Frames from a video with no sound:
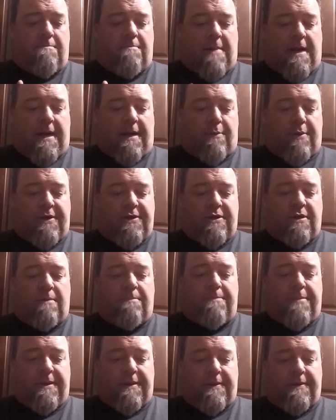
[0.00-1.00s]
My
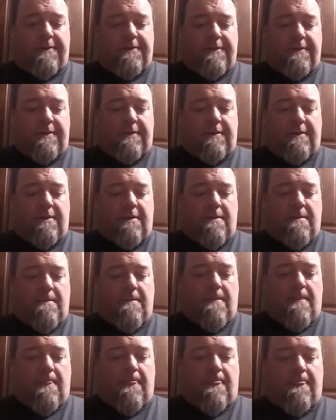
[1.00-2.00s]
original builds
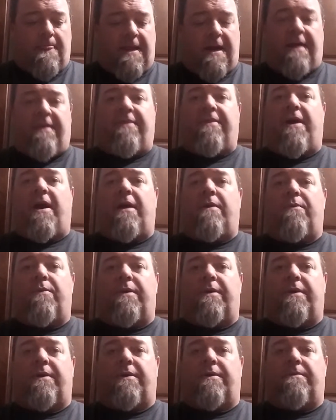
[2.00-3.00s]
that I thought
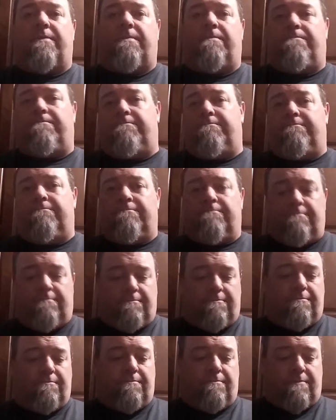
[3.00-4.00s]
were
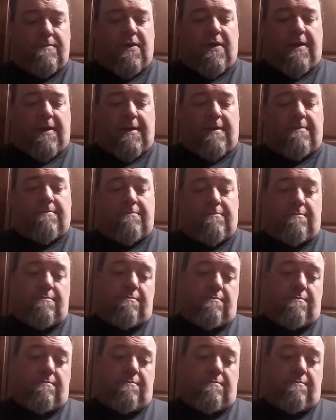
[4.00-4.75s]
gonna